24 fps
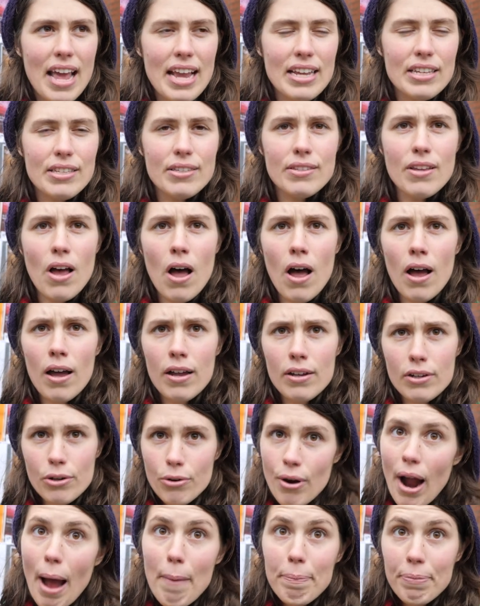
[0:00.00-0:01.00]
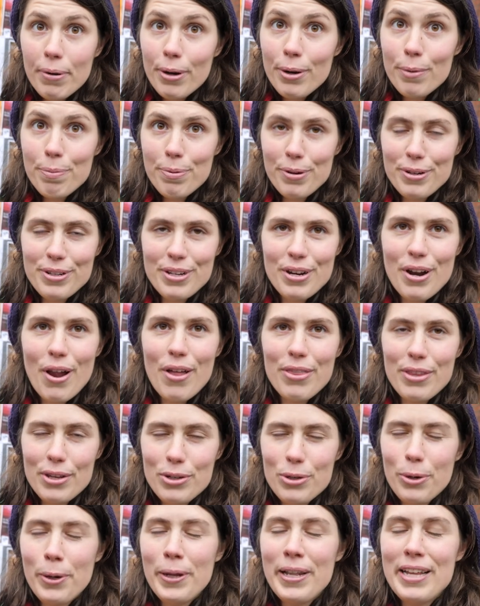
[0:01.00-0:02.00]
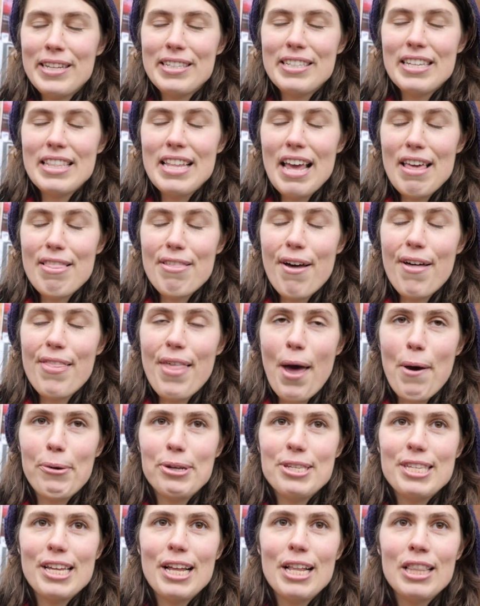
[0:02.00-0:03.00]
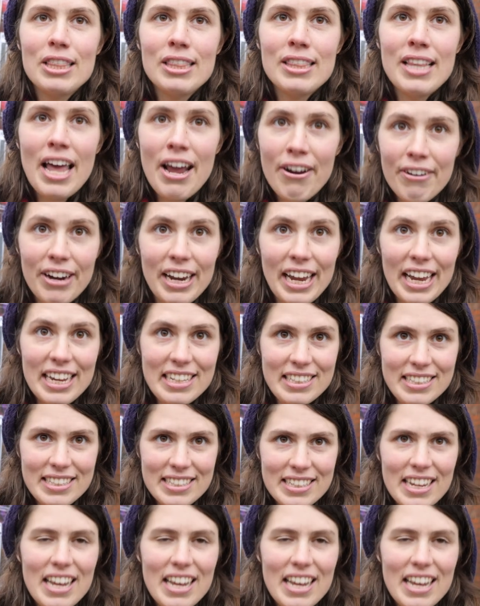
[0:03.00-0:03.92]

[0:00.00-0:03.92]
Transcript: They saw crapper printed on the toilets and they thought that was hilarious.